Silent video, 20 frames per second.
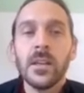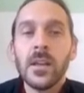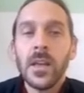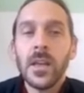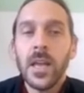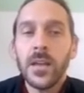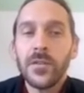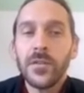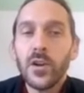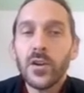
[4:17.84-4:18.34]

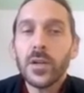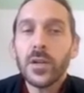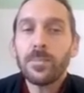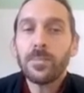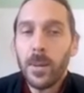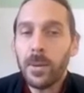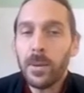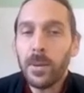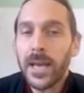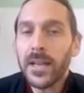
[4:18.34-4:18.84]
If you look at
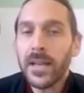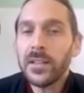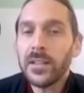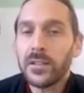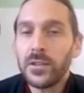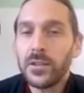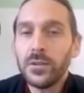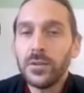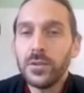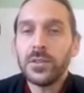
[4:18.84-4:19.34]
public
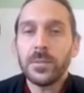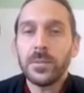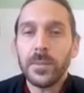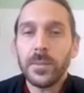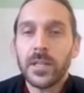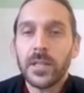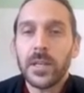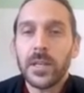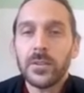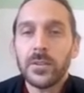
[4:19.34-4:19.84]
attitudes in many
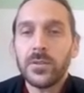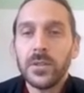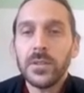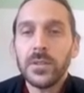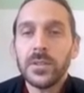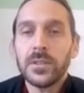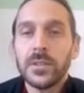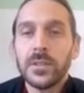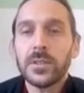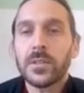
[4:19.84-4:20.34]

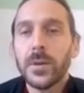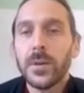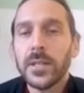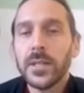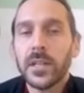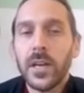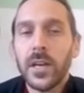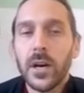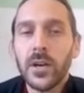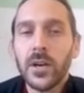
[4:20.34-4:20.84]
countries, it's quite
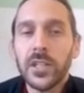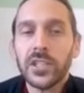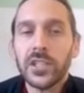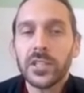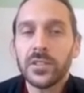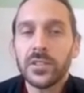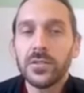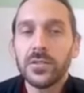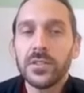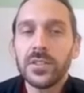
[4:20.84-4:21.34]

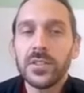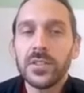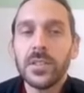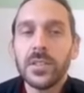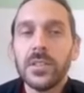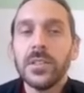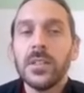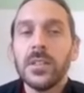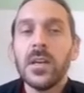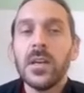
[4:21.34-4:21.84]
encouraging to
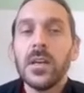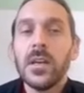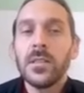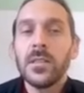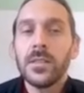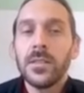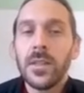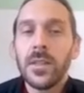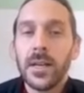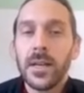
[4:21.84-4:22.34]
see
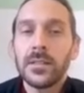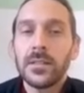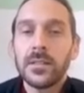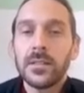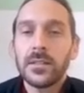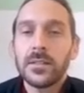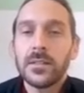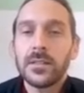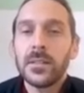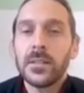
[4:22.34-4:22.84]
that
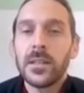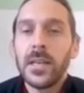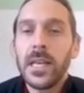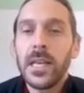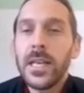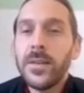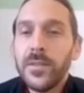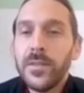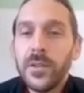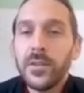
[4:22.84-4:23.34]

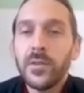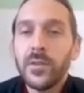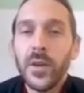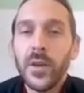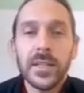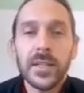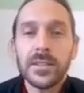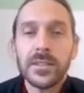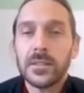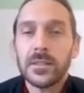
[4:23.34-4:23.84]
even in the
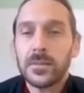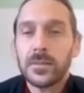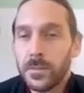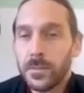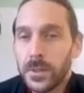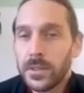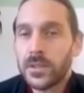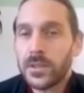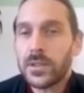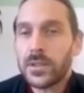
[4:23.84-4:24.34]
US,
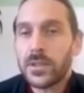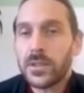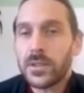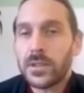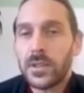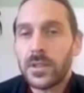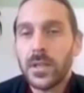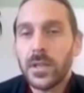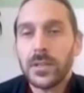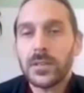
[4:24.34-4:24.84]

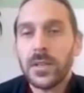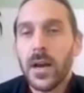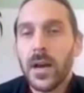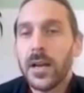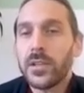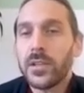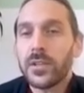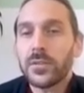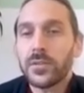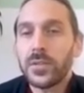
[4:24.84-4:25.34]
which has a high
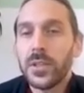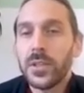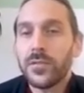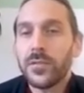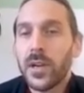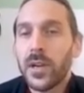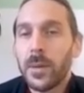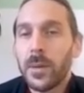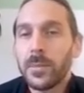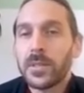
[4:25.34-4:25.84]
degree of
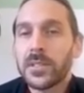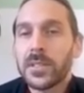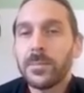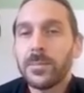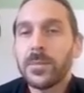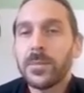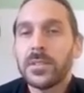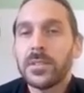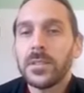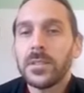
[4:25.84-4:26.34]
climate
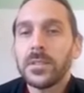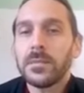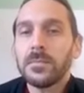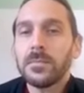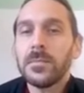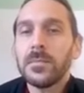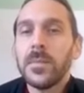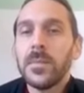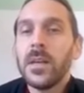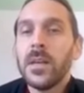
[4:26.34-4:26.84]

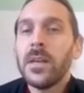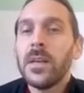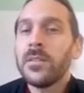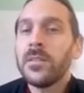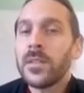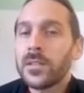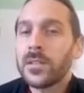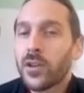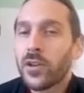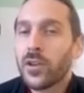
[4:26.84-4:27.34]
skepticism,
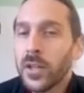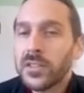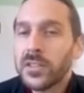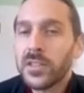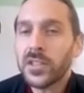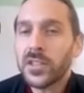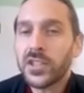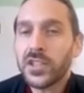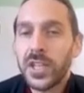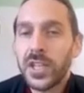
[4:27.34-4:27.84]
there's a
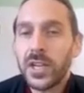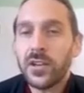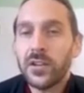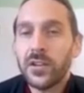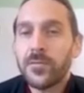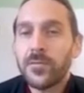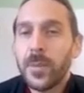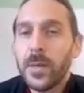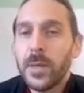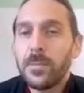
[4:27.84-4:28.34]
constant share
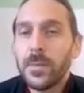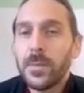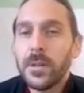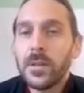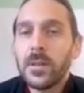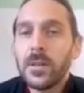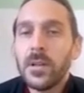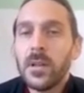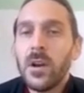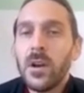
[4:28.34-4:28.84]
of
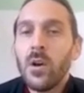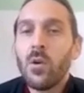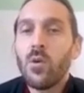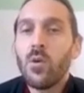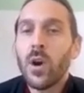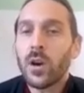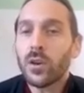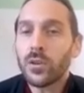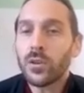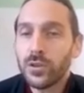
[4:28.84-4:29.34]
people who
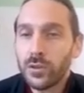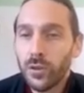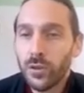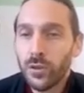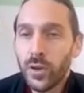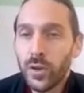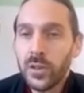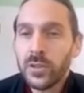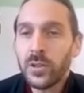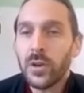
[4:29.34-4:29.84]
are
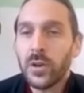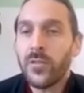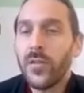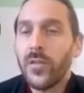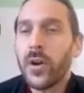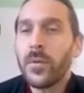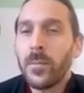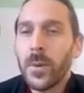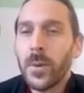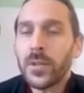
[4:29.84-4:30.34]
concerned or
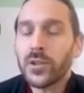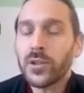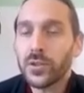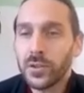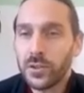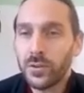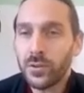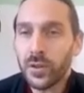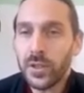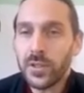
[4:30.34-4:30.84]
very much
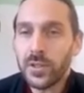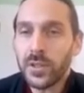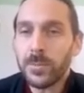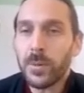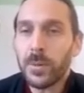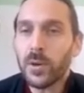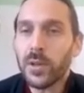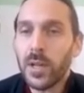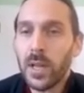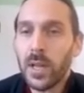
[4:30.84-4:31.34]
concerned
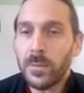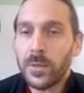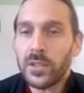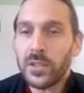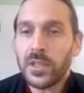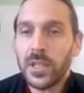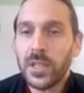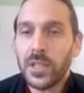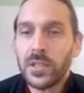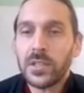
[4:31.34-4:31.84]
about climate
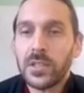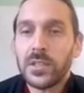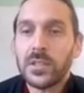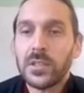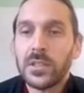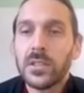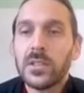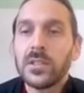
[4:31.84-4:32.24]
change.